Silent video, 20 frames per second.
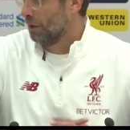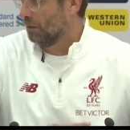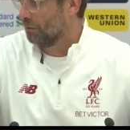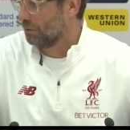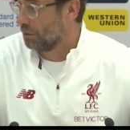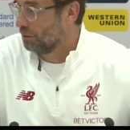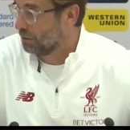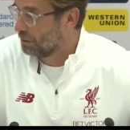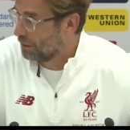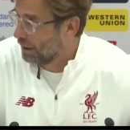
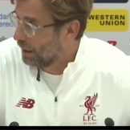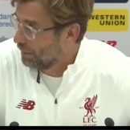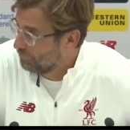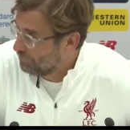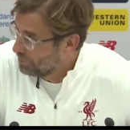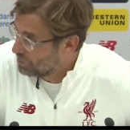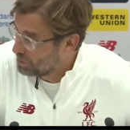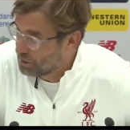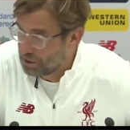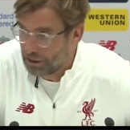Oh, look,
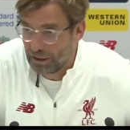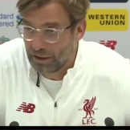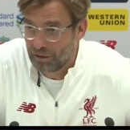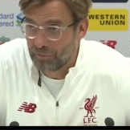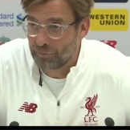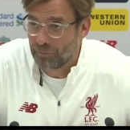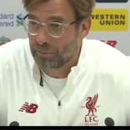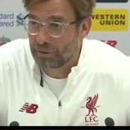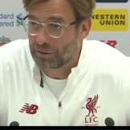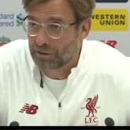life is
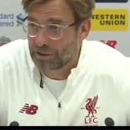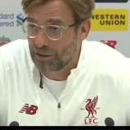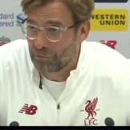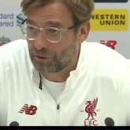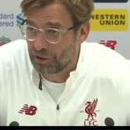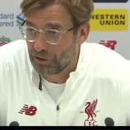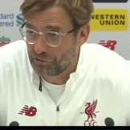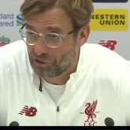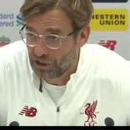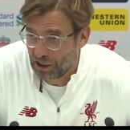a
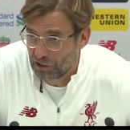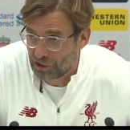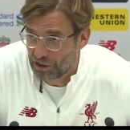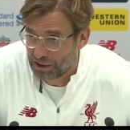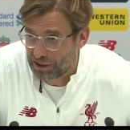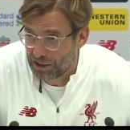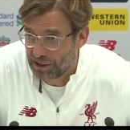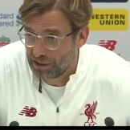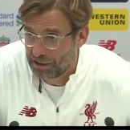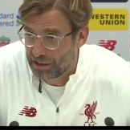summary of
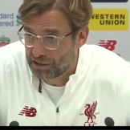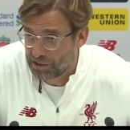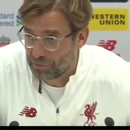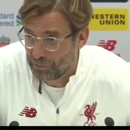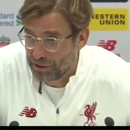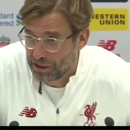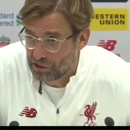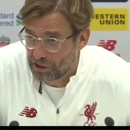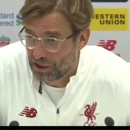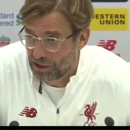challenges, and
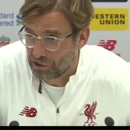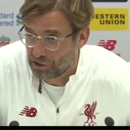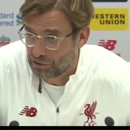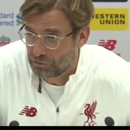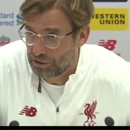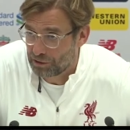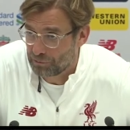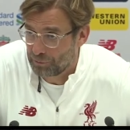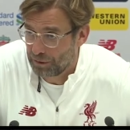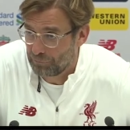that's a big
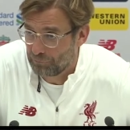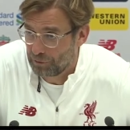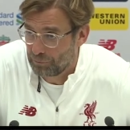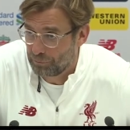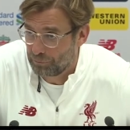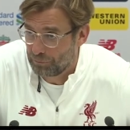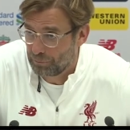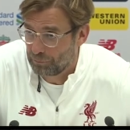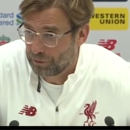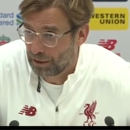challenge. We
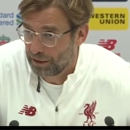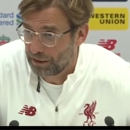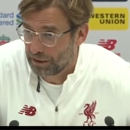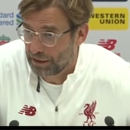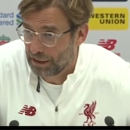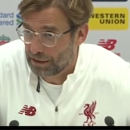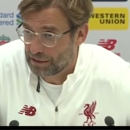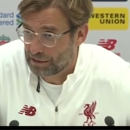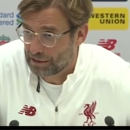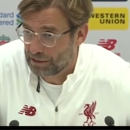
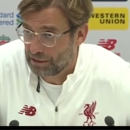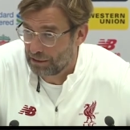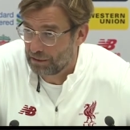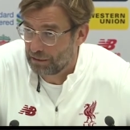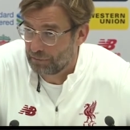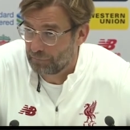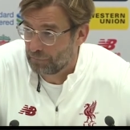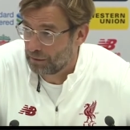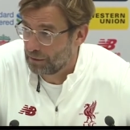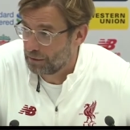played against
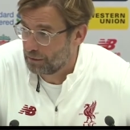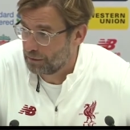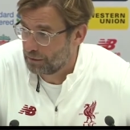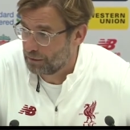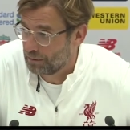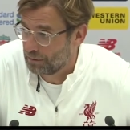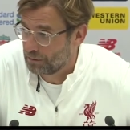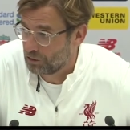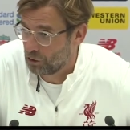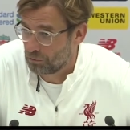
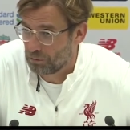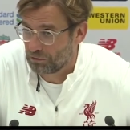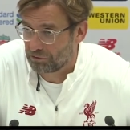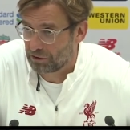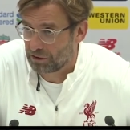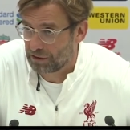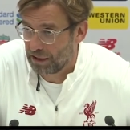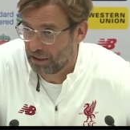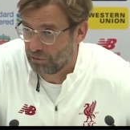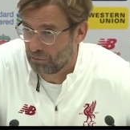the top
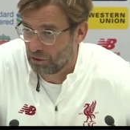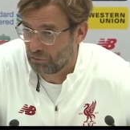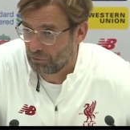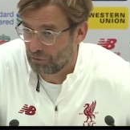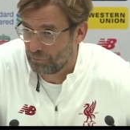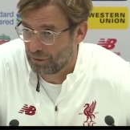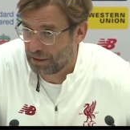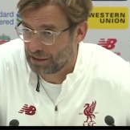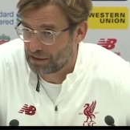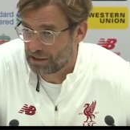of the
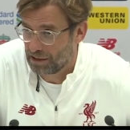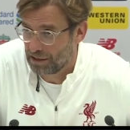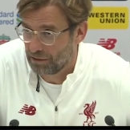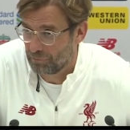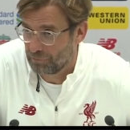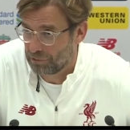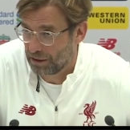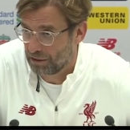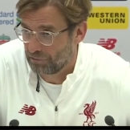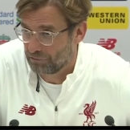table with Man
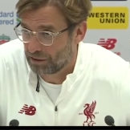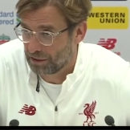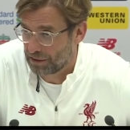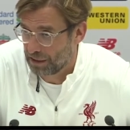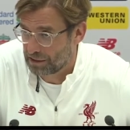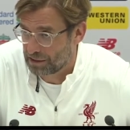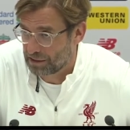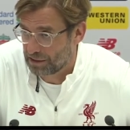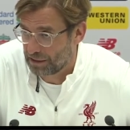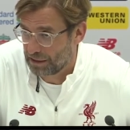City, played a
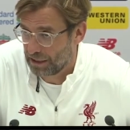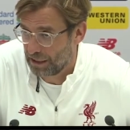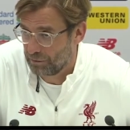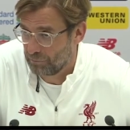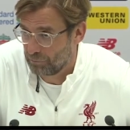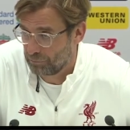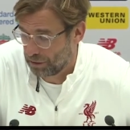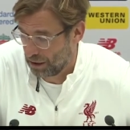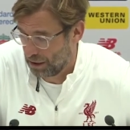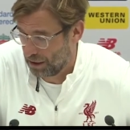fantastic
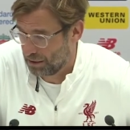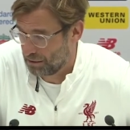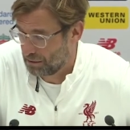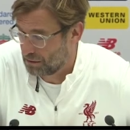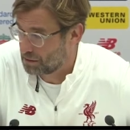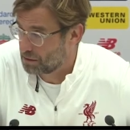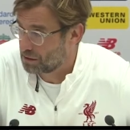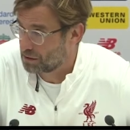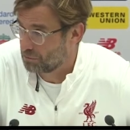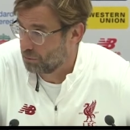game,
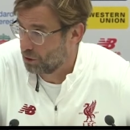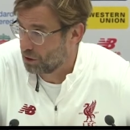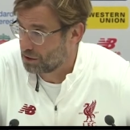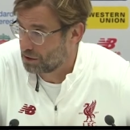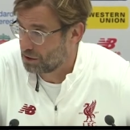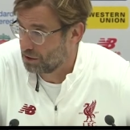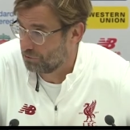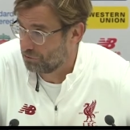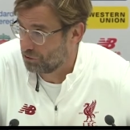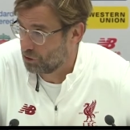played
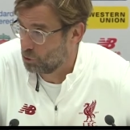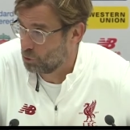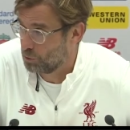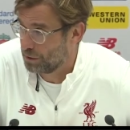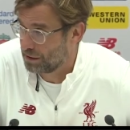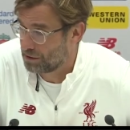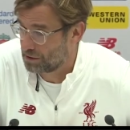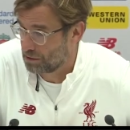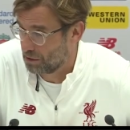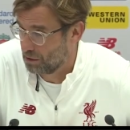Swansea a few
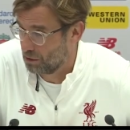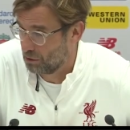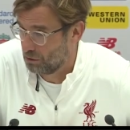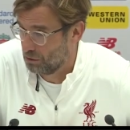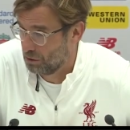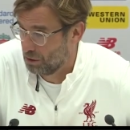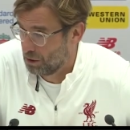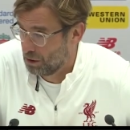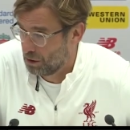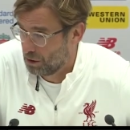weeks
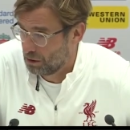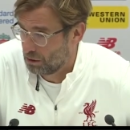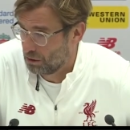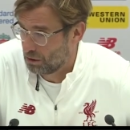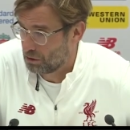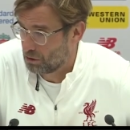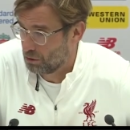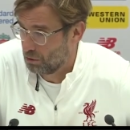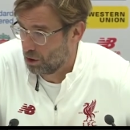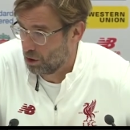ago,
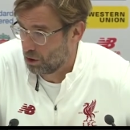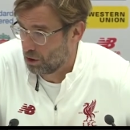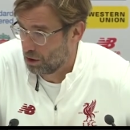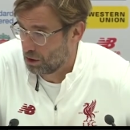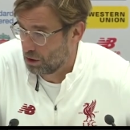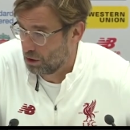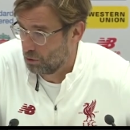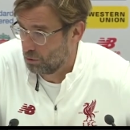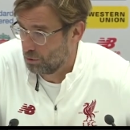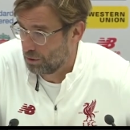not too long
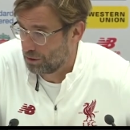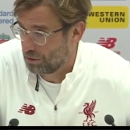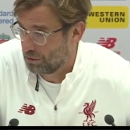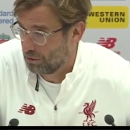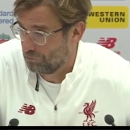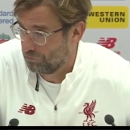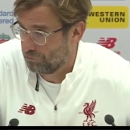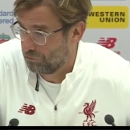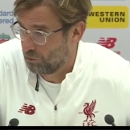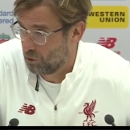ago,
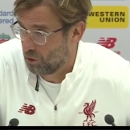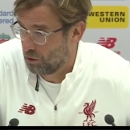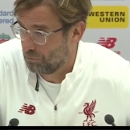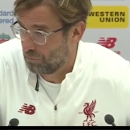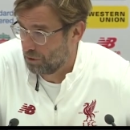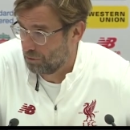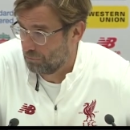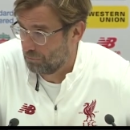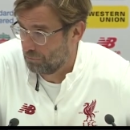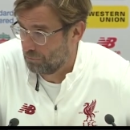with a
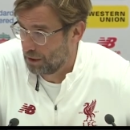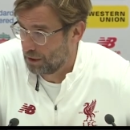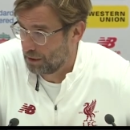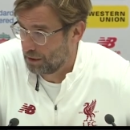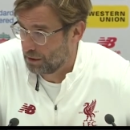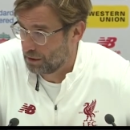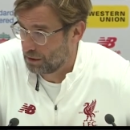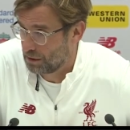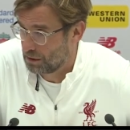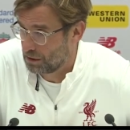former
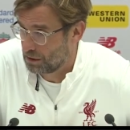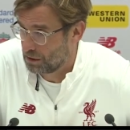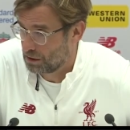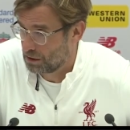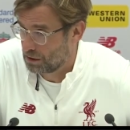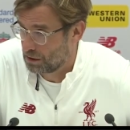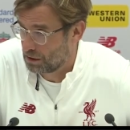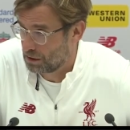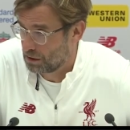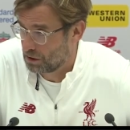and a
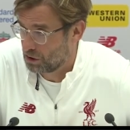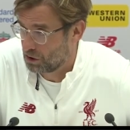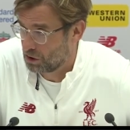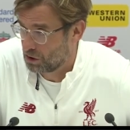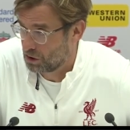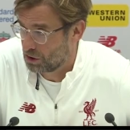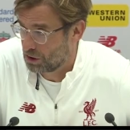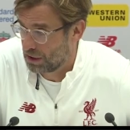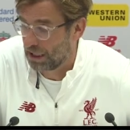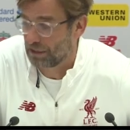
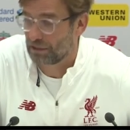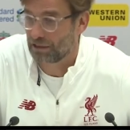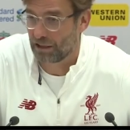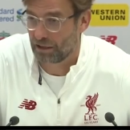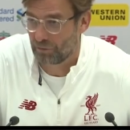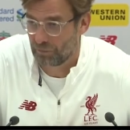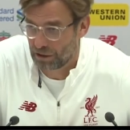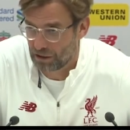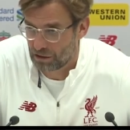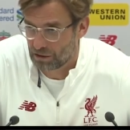
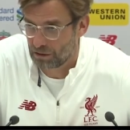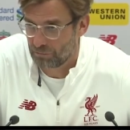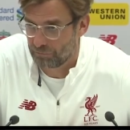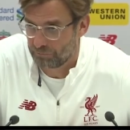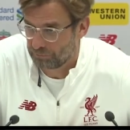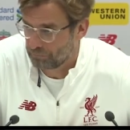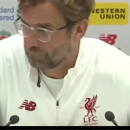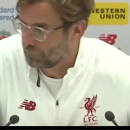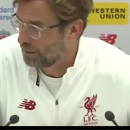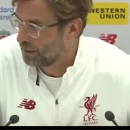caretaker
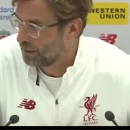manager.